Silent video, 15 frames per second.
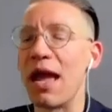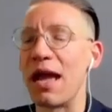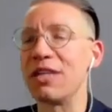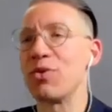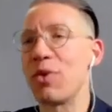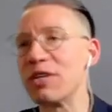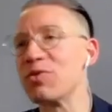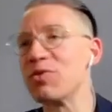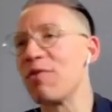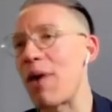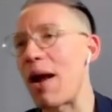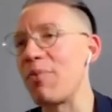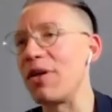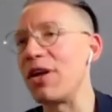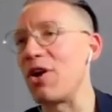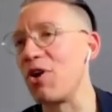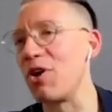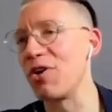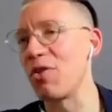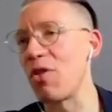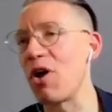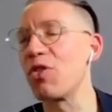And so, as we probably
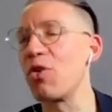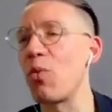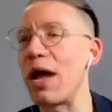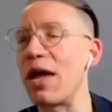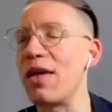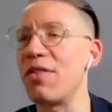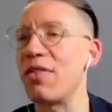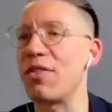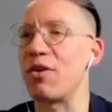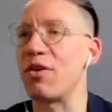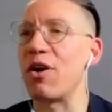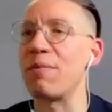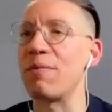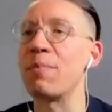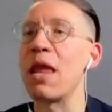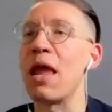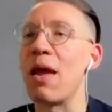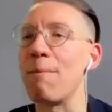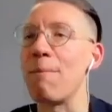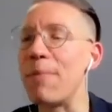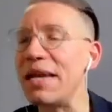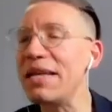heard along the way, there are
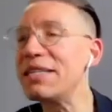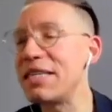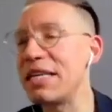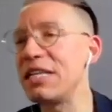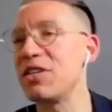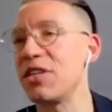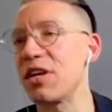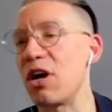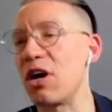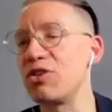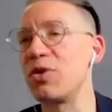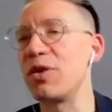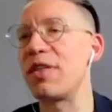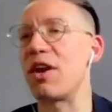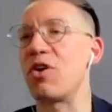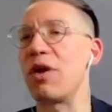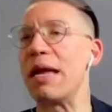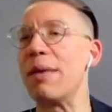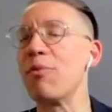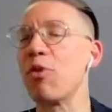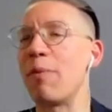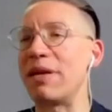many cities in the country that are
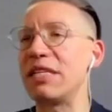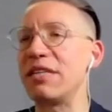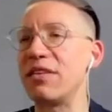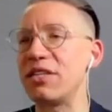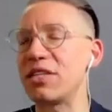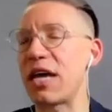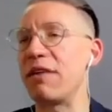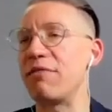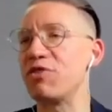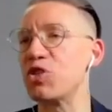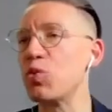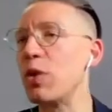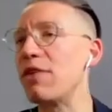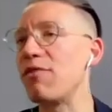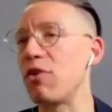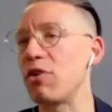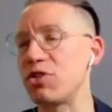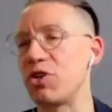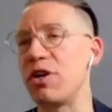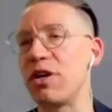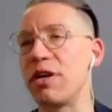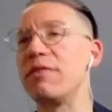implementing this kind of suite of
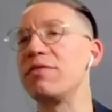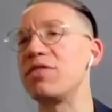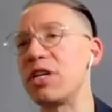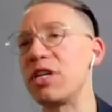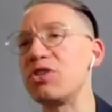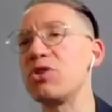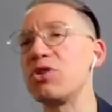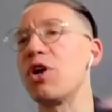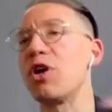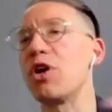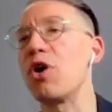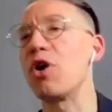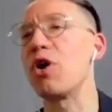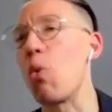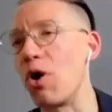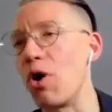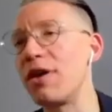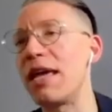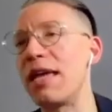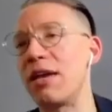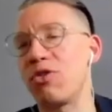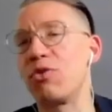alternatives, essentially
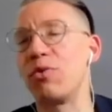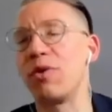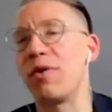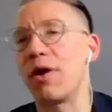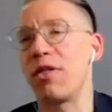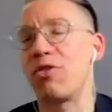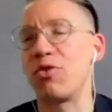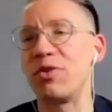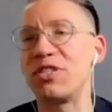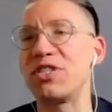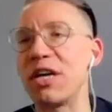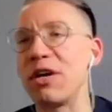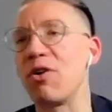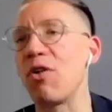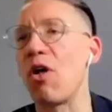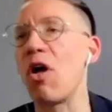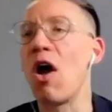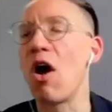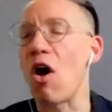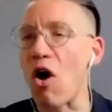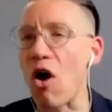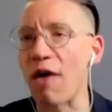coordinated through through a single
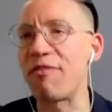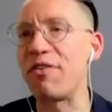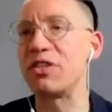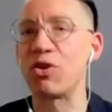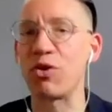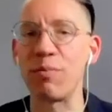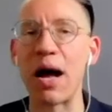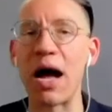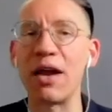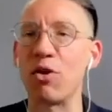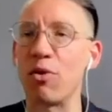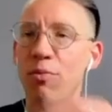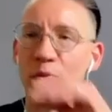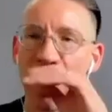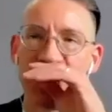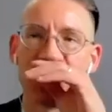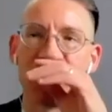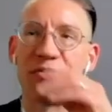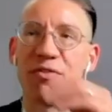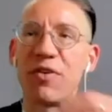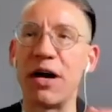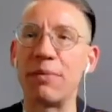office or body or branch
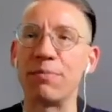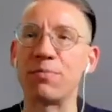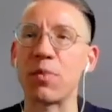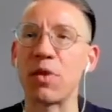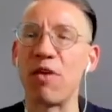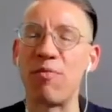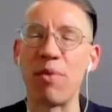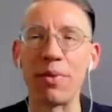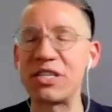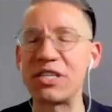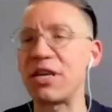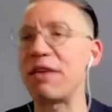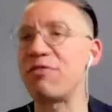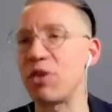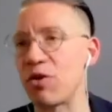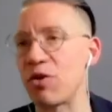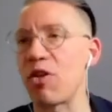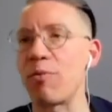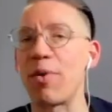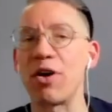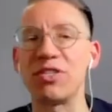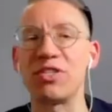of, um, of public safety or
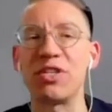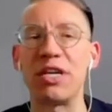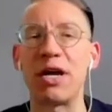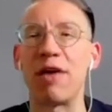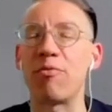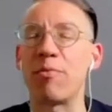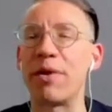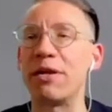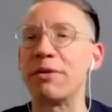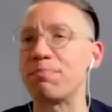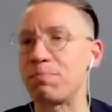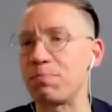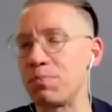another part of city government.